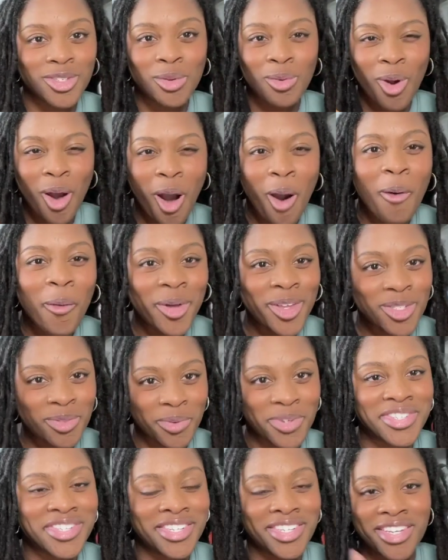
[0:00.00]
you always
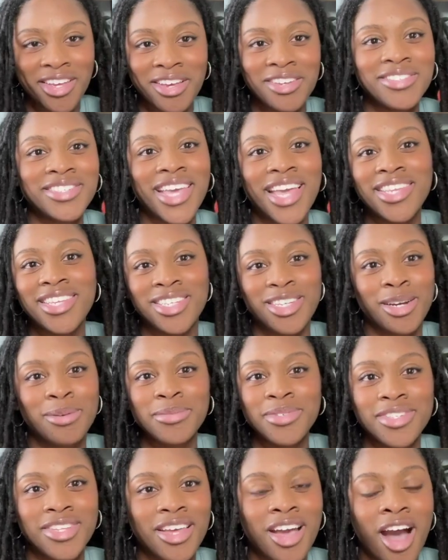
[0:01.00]
want to negotiate the
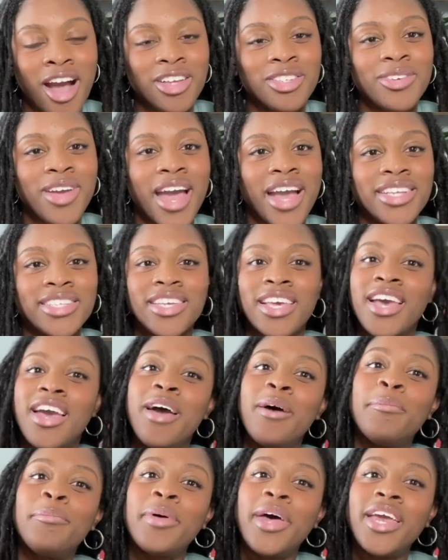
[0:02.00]
terms of the contract,
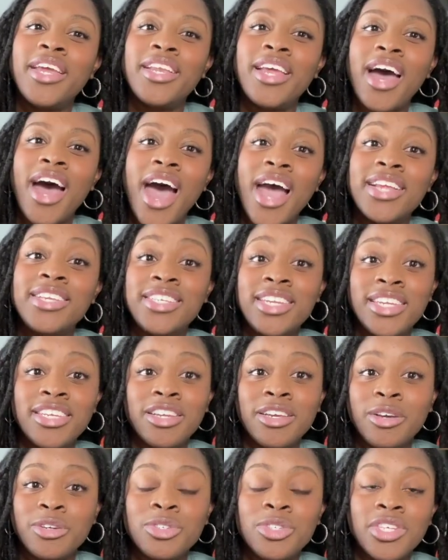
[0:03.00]
but I did
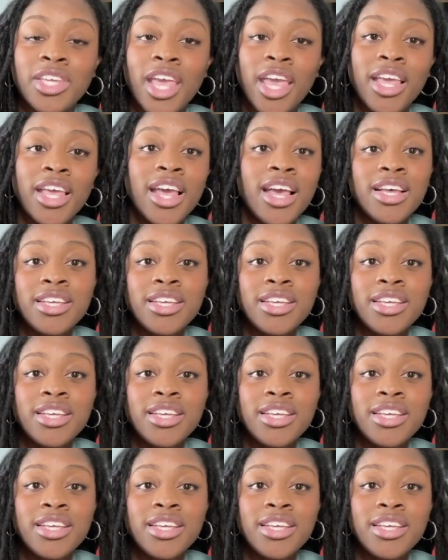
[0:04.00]
negotiate.